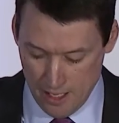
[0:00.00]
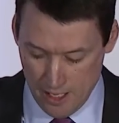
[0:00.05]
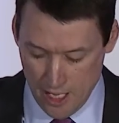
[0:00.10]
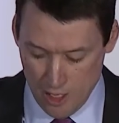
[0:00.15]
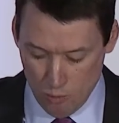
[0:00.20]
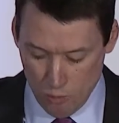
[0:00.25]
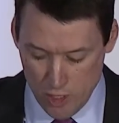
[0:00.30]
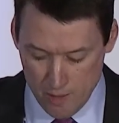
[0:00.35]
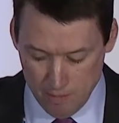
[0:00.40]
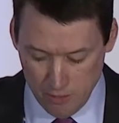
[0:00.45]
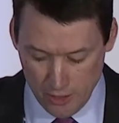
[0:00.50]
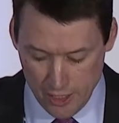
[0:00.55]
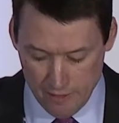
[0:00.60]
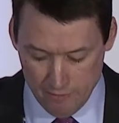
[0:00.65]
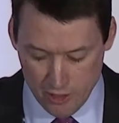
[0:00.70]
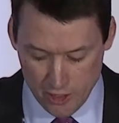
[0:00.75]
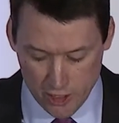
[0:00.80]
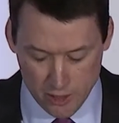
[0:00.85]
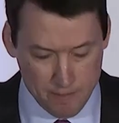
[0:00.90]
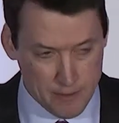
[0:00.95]
And we
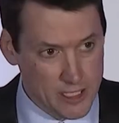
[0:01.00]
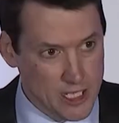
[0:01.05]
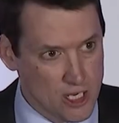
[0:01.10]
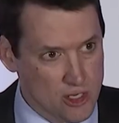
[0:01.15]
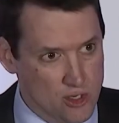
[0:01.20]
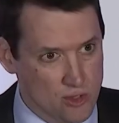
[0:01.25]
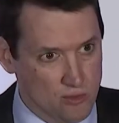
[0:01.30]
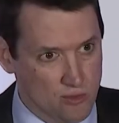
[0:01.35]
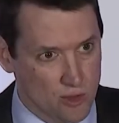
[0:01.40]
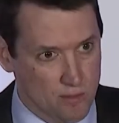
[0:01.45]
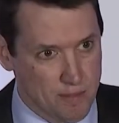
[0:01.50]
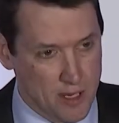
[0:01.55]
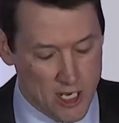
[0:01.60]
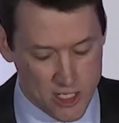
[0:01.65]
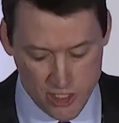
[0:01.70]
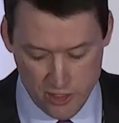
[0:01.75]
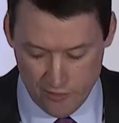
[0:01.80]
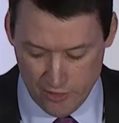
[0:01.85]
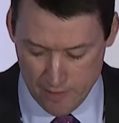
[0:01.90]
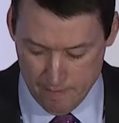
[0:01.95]
believe that the potential for
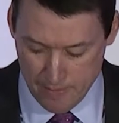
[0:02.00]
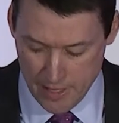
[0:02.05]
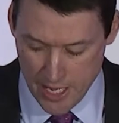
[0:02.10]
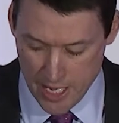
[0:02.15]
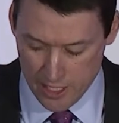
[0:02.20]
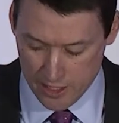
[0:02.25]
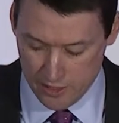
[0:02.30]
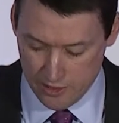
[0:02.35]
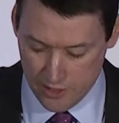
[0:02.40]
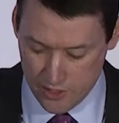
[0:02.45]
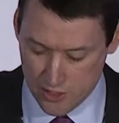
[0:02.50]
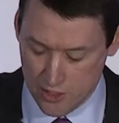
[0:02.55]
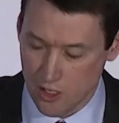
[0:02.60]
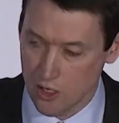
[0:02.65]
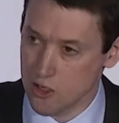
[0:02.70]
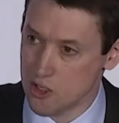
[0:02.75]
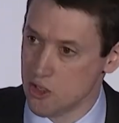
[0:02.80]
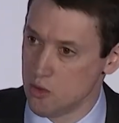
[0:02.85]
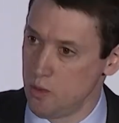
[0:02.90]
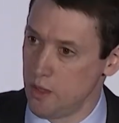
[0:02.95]
positive impact
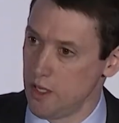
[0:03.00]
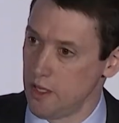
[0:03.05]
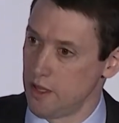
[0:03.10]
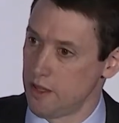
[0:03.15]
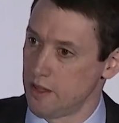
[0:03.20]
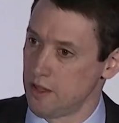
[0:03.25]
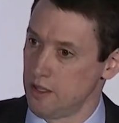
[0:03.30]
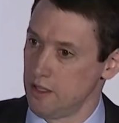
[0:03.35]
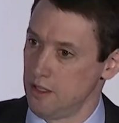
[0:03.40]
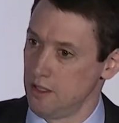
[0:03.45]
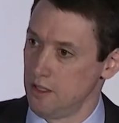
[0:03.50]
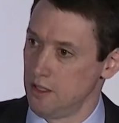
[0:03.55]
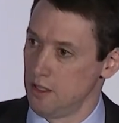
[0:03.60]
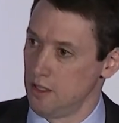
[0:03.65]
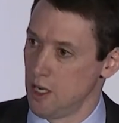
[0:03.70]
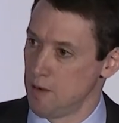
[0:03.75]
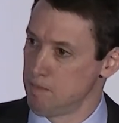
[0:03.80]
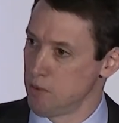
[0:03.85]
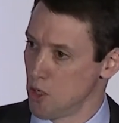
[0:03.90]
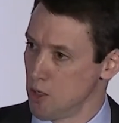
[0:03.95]
starts with
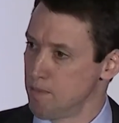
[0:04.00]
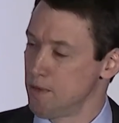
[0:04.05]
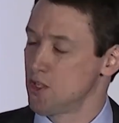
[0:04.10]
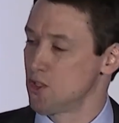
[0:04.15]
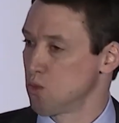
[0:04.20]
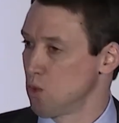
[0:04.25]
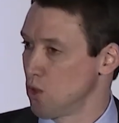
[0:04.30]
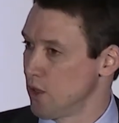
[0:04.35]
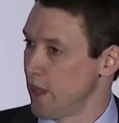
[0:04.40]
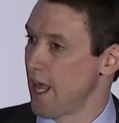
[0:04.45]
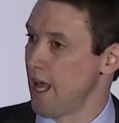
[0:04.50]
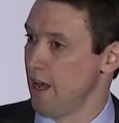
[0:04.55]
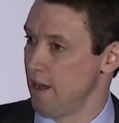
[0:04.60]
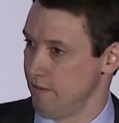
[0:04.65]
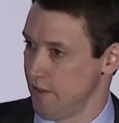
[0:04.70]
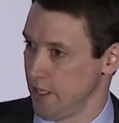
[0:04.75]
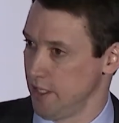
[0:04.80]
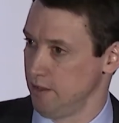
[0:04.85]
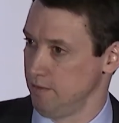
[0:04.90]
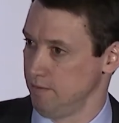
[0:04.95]
a purpose worth
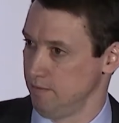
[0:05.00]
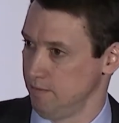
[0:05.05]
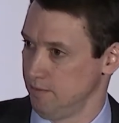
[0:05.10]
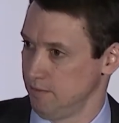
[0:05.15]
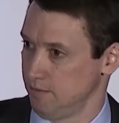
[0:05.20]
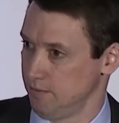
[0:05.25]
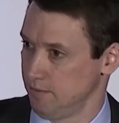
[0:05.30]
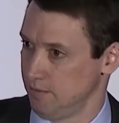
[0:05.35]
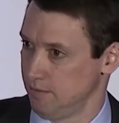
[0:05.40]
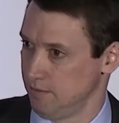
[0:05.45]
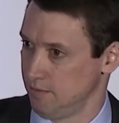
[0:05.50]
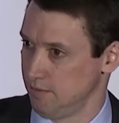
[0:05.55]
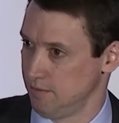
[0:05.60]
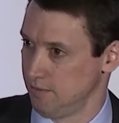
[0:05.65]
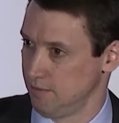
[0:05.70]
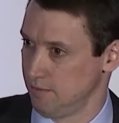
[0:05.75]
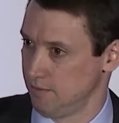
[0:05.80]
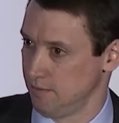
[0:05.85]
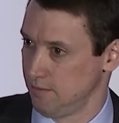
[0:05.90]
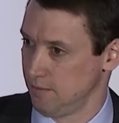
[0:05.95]
having.
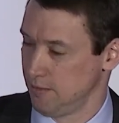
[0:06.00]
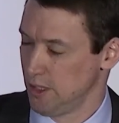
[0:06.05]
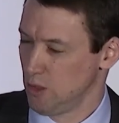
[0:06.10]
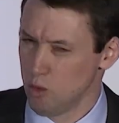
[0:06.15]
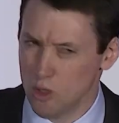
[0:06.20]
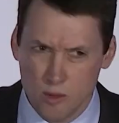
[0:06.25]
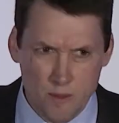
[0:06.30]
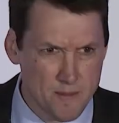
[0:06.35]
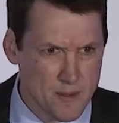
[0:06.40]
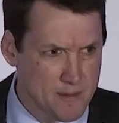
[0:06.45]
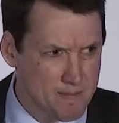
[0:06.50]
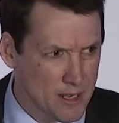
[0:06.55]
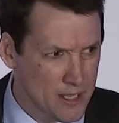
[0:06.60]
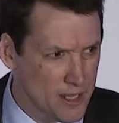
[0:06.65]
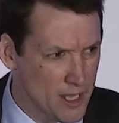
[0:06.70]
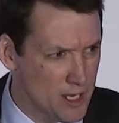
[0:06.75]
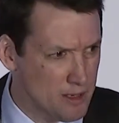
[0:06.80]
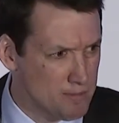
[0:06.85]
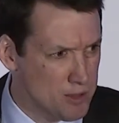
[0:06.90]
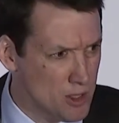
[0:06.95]
What do we mean by
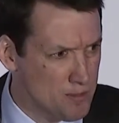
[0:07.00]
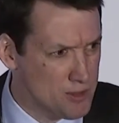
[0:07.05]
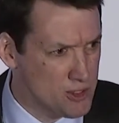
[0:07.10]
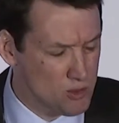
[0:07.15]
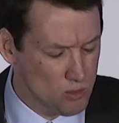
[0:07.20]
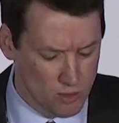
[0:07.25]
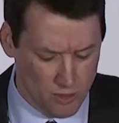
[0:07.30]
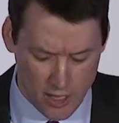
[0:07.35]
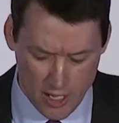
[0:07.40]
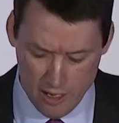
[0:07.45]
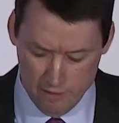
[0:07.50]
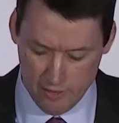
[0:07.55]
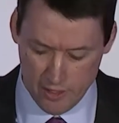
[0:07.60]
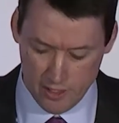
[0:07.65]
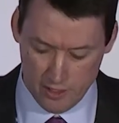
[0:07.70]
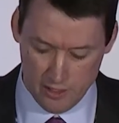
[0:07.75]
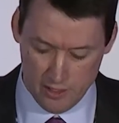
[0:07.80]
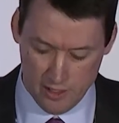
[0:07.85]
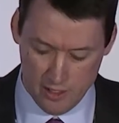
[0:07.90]
that, a purpose worth having?